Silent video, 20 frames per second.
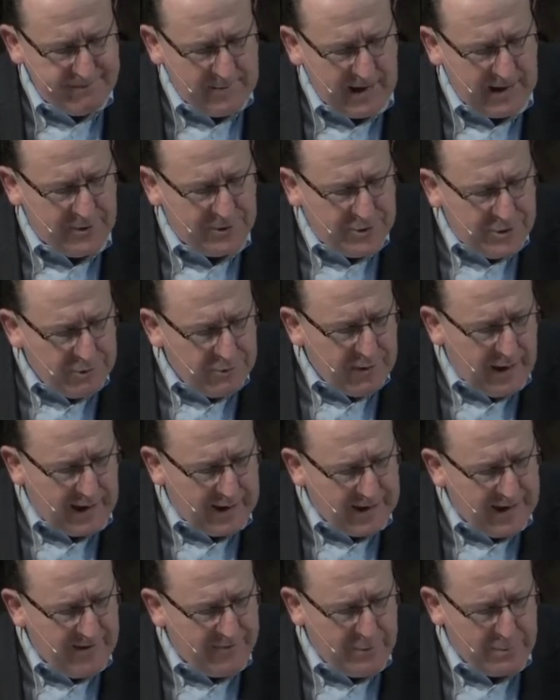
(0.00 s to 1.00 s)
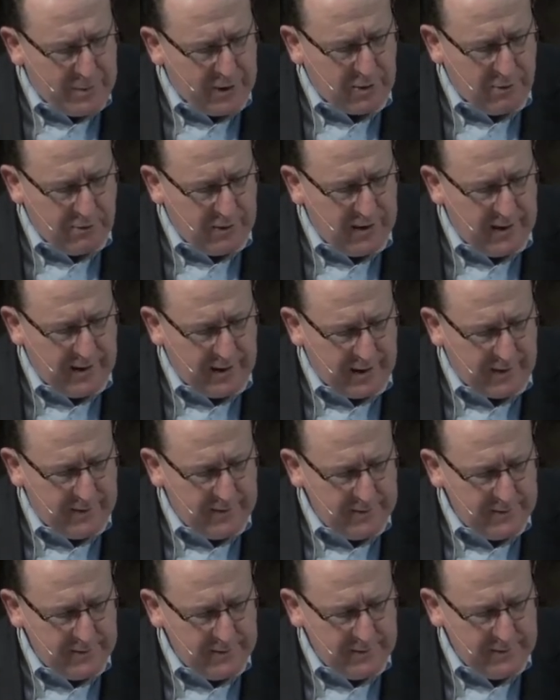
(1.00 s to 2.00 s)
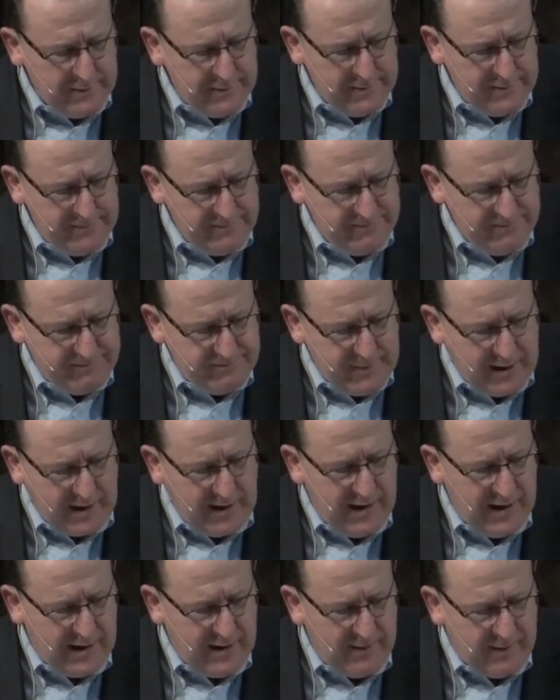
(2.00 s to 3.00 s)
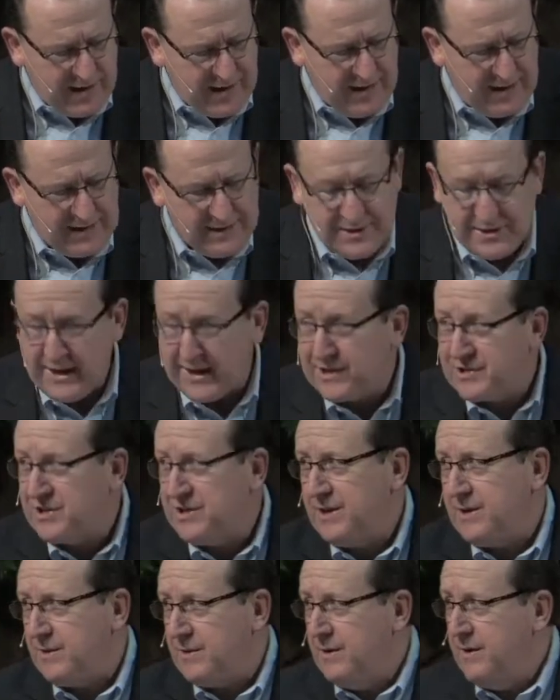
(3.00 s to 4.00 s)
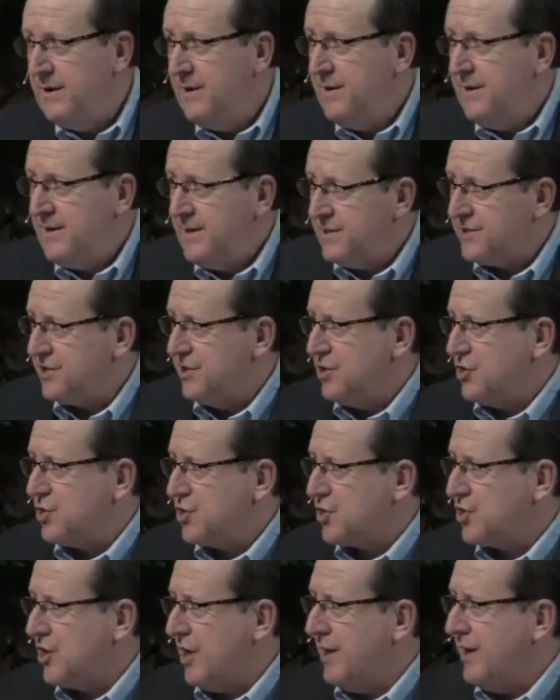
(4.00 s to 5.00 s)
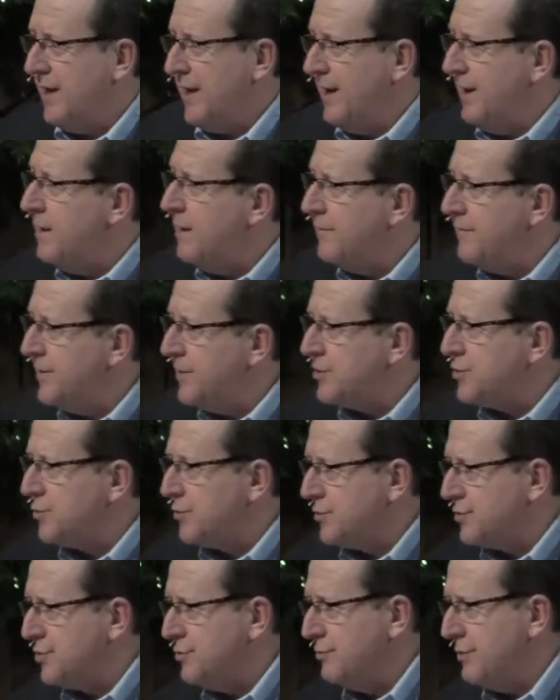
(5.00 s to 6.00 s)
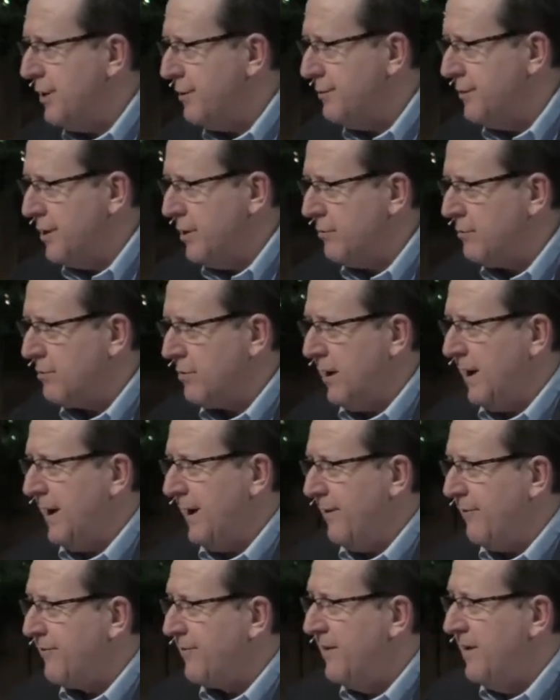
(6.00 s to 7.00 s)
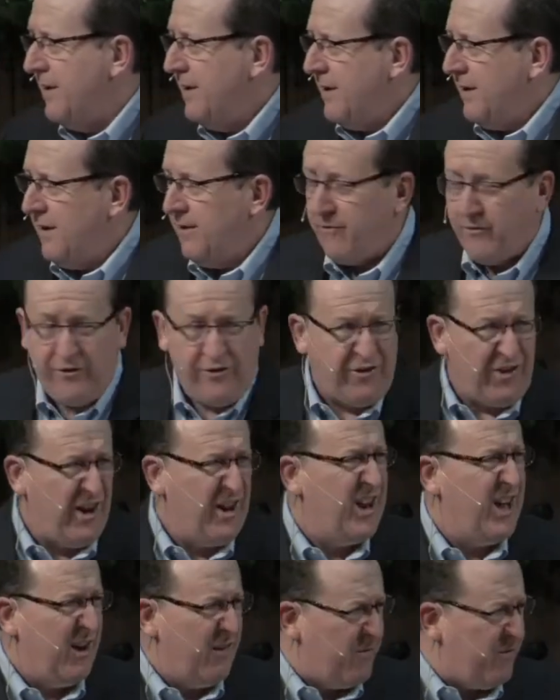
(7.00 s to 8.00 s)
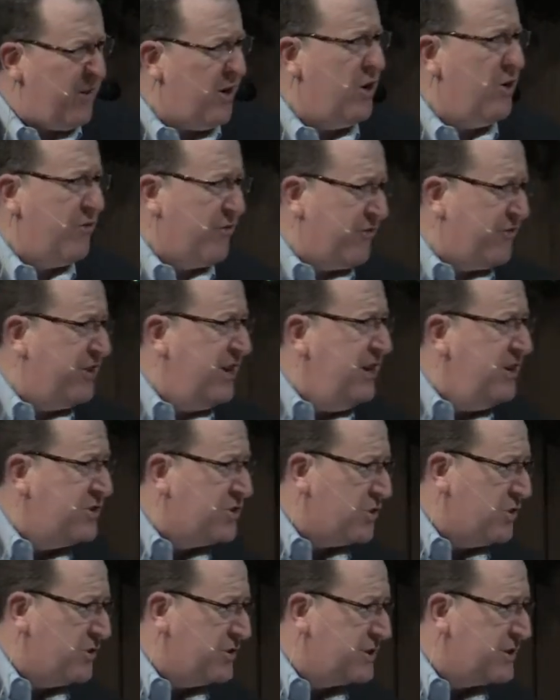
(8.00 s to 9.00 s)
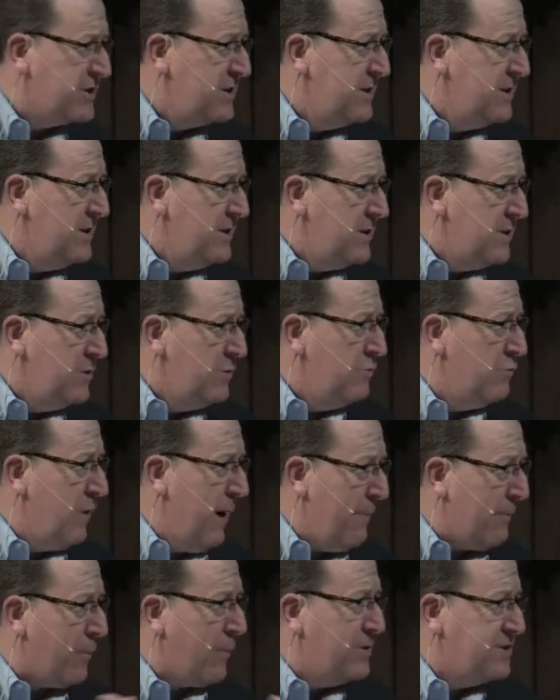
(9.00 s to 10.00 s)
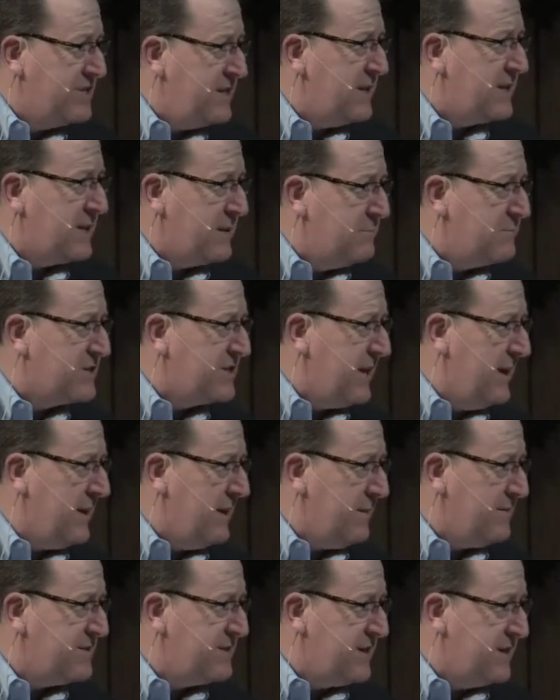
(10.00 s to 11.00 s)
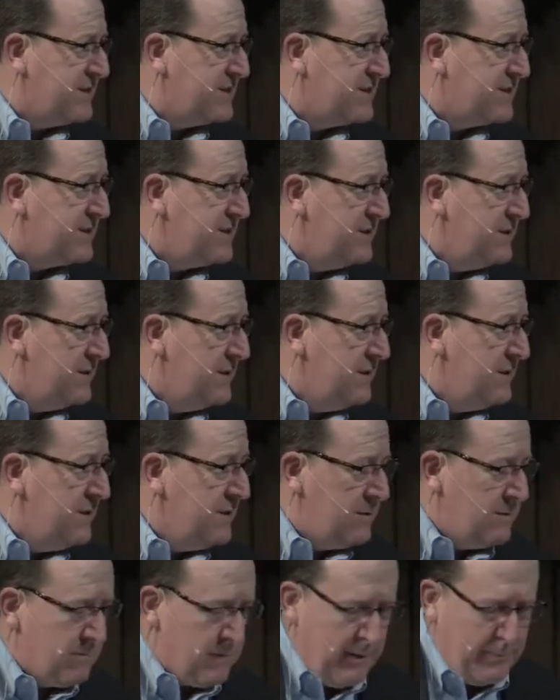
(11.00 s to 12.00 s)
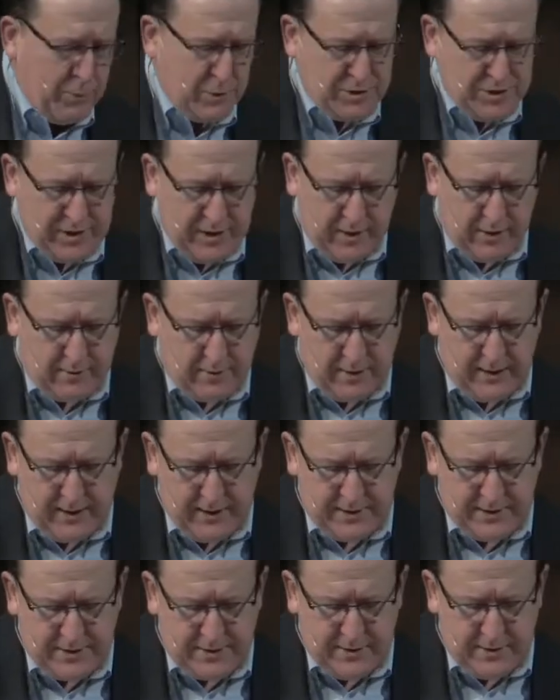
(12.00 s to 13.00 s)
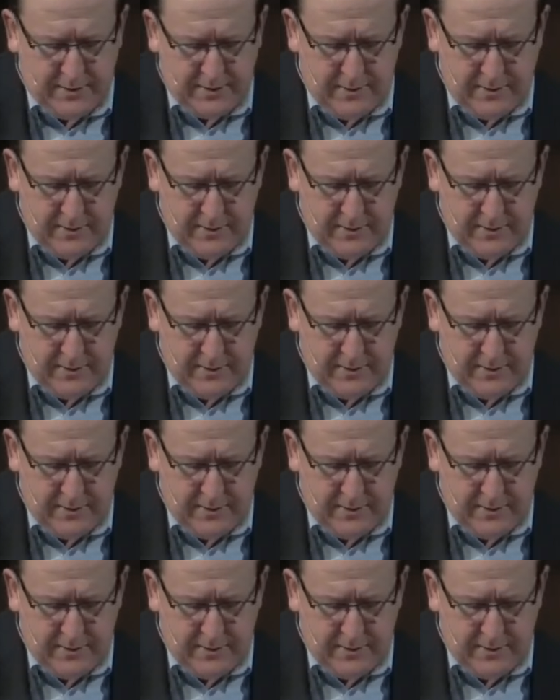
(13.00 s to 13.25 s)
and do not give him a greeting. Again, the context here isn't shunning individuals who don't know Christ, it's shunning false teachers who represent themselves as representing Christ.